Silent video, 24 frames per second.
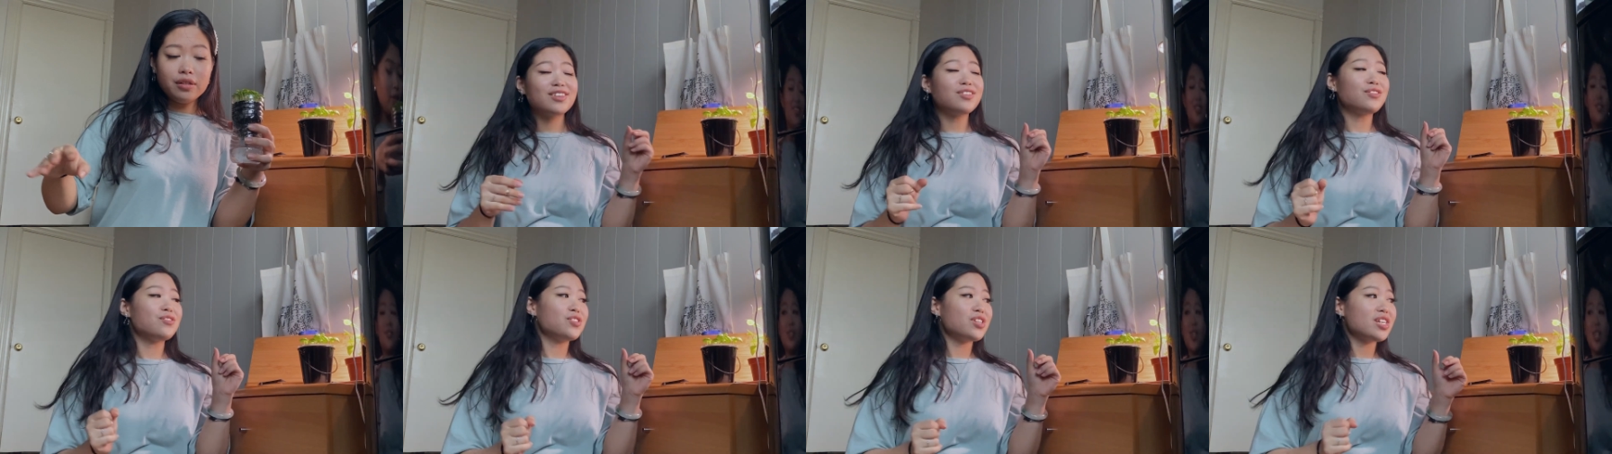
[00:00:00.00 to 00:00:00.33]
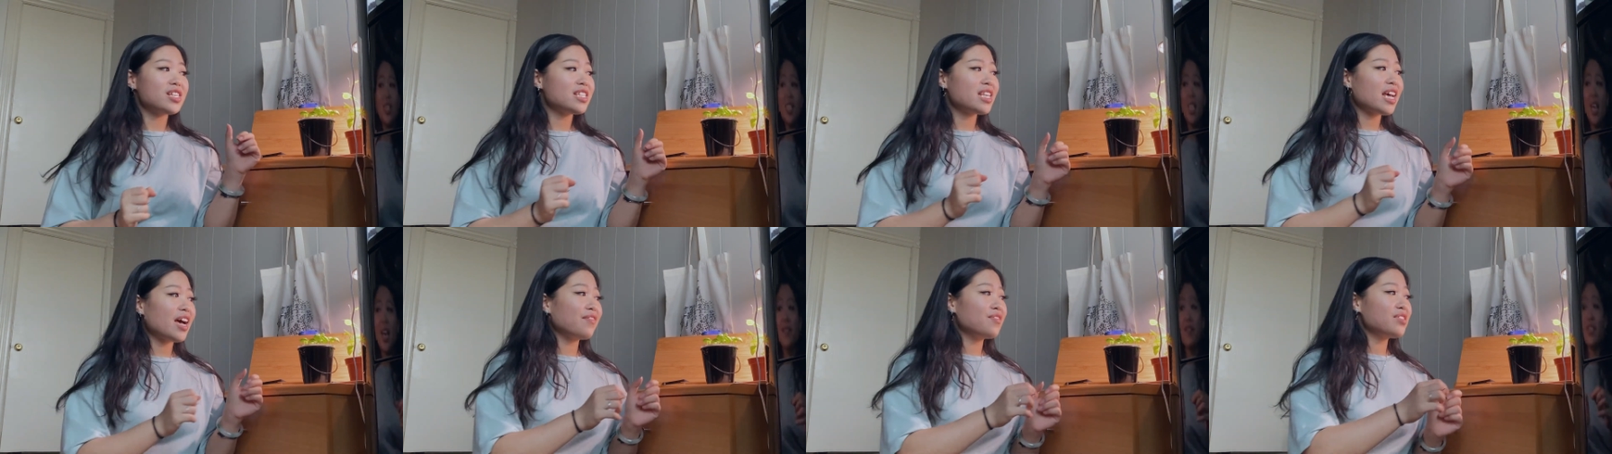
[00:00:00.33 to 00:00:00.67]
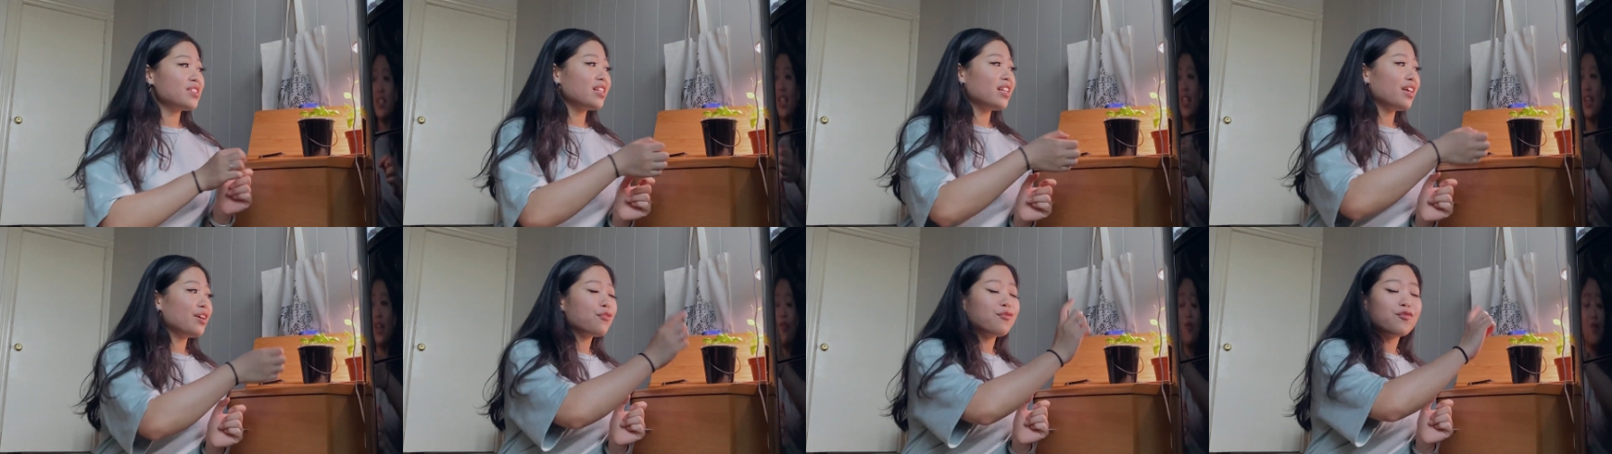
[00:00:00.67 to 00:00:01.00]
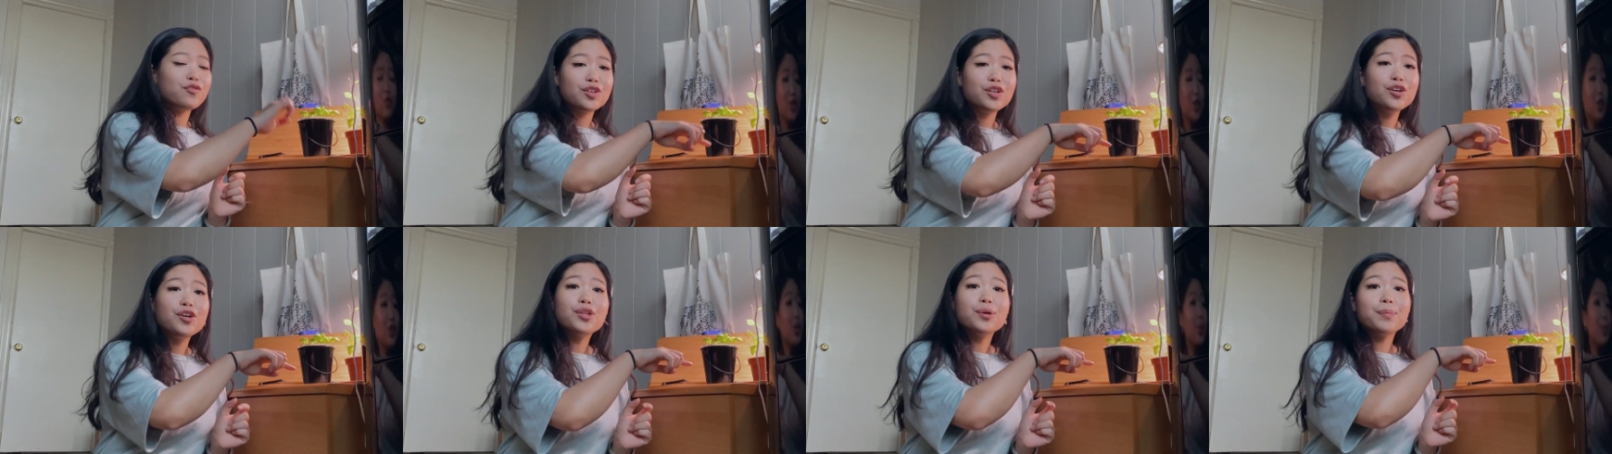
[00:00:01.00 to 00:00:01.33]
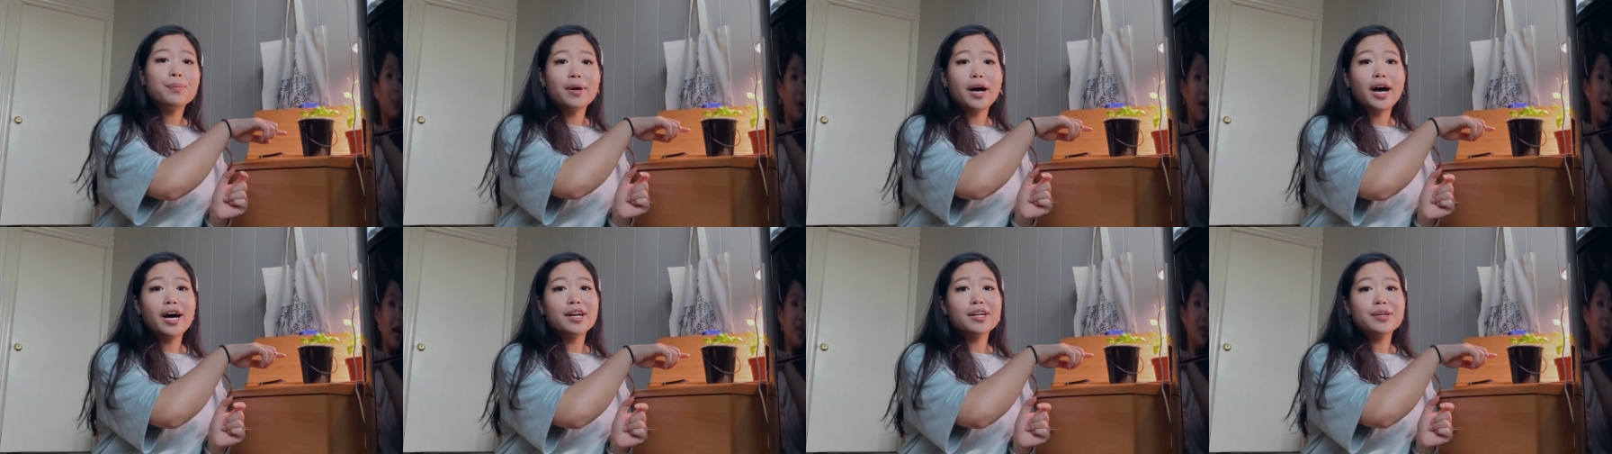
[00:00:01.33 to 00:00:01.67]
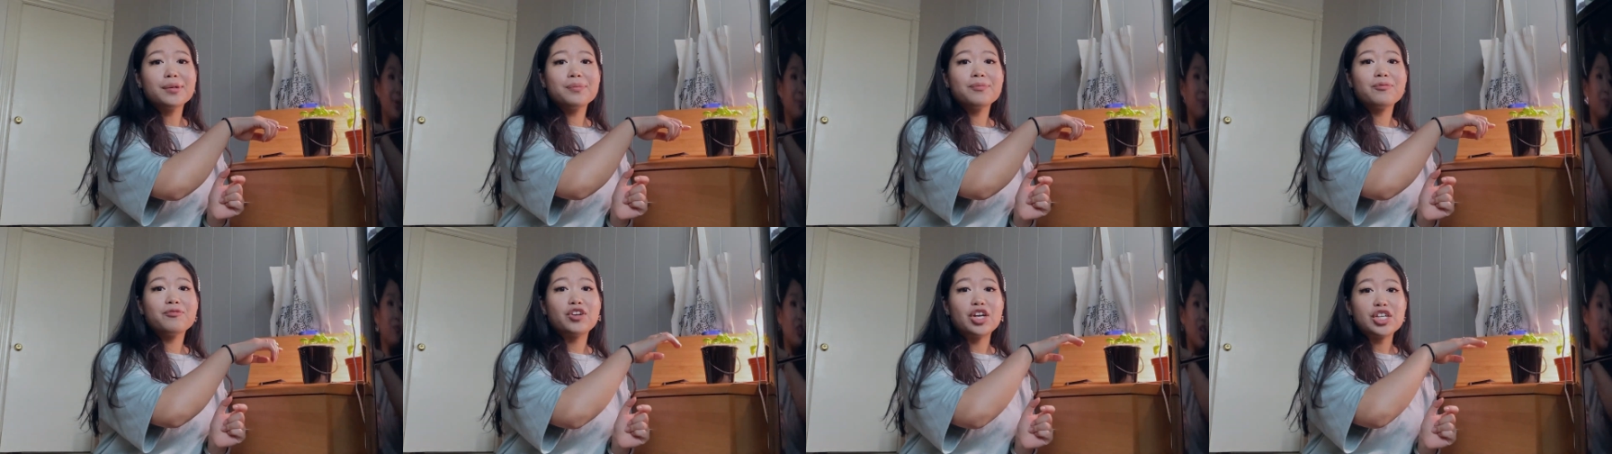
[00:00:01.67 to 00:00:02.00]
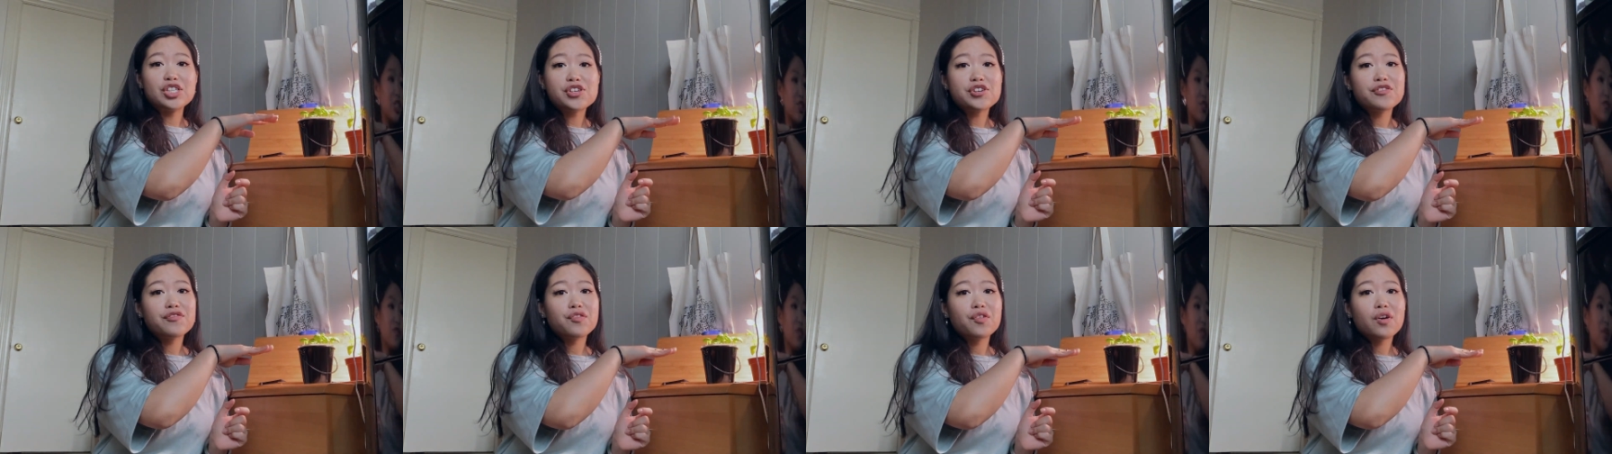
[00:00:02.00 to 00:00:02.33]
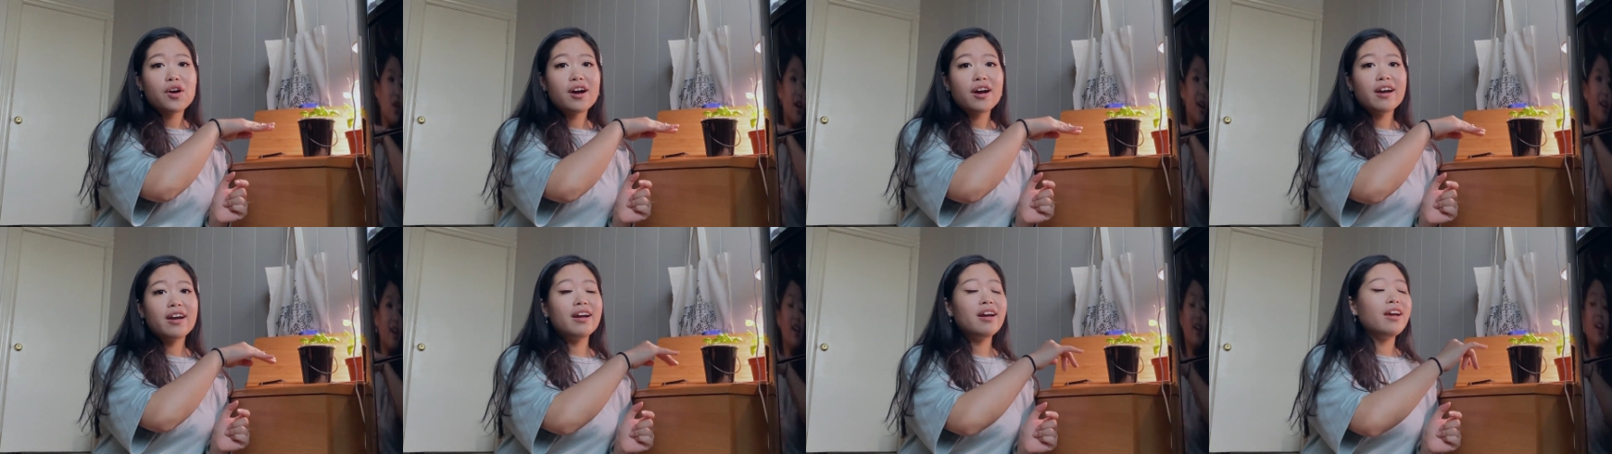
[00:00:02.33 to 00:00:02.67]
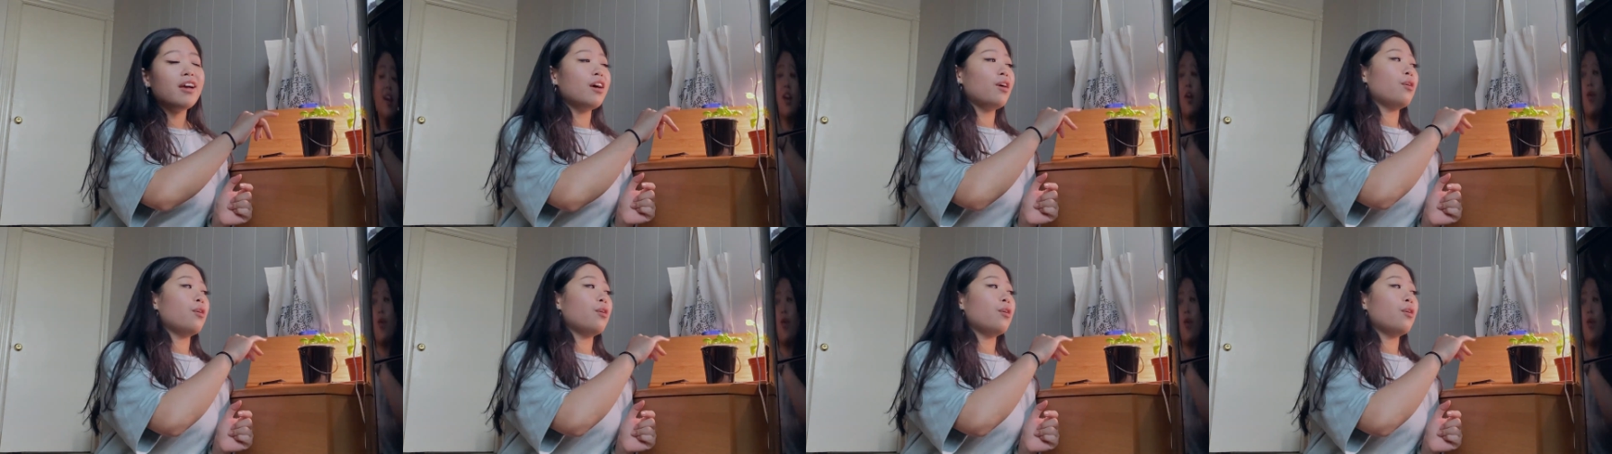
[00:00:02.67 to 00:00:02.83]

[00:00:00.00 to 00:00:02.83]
You just have to like fill the bottom reservoir